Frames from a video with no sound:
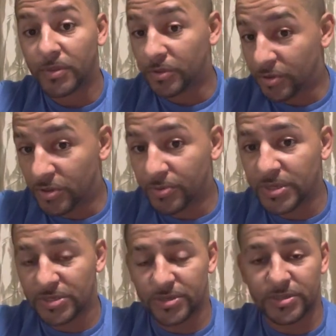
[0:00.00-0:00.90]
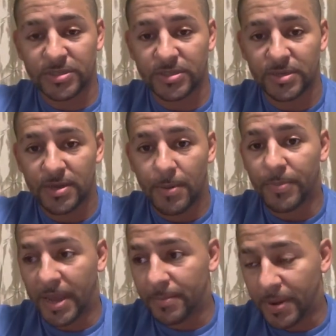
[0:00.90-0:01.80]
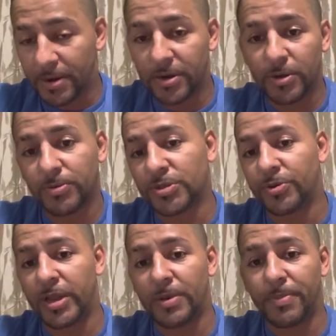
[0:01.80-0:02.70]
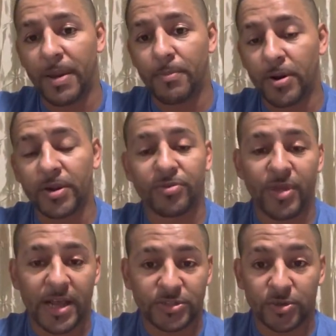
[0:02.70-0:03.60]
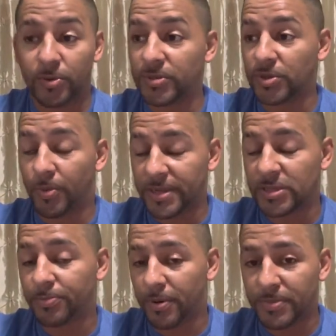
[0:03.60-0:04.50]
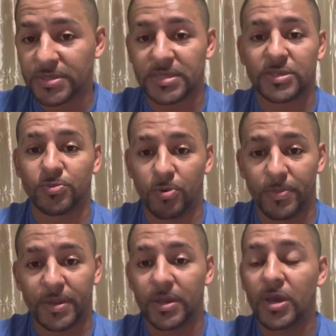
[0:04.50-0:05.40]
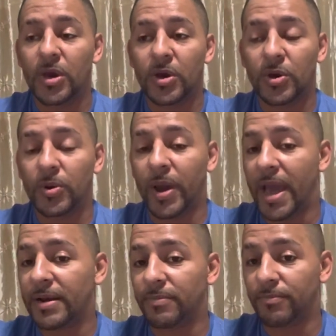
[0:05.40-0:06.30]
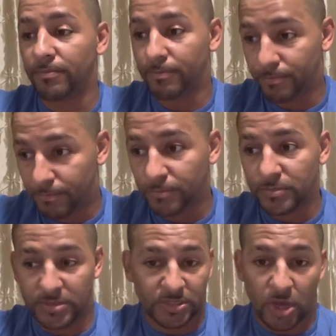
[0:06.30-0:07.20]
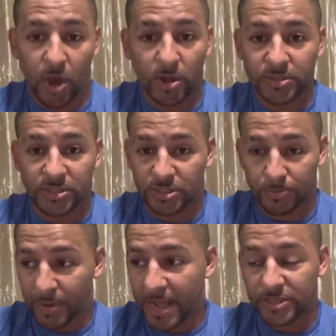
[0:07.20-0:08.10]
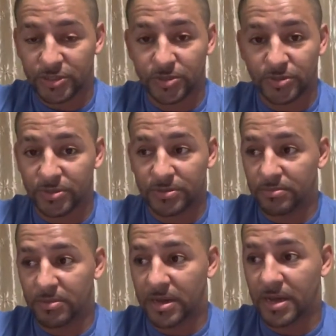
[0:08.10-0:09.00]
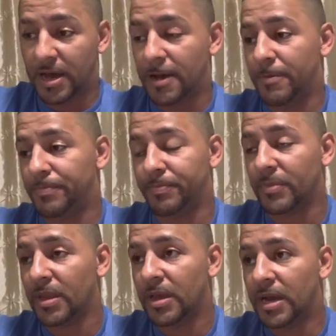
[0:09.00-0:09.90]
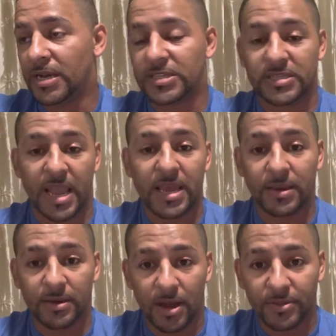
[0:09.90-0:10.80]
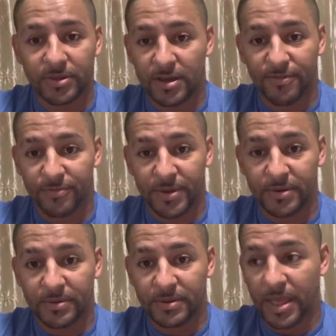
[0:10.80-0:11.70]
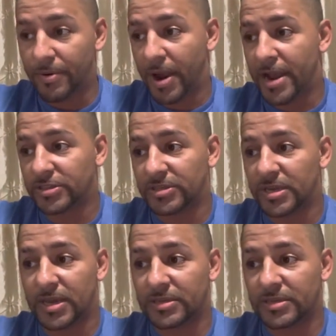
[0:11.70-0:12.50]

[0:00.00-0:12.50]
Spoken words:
Do the research. Planned Parenthood was created by Margaret Thatcher, who was a white supremacist woman who had called black children a stain on the government. They were actually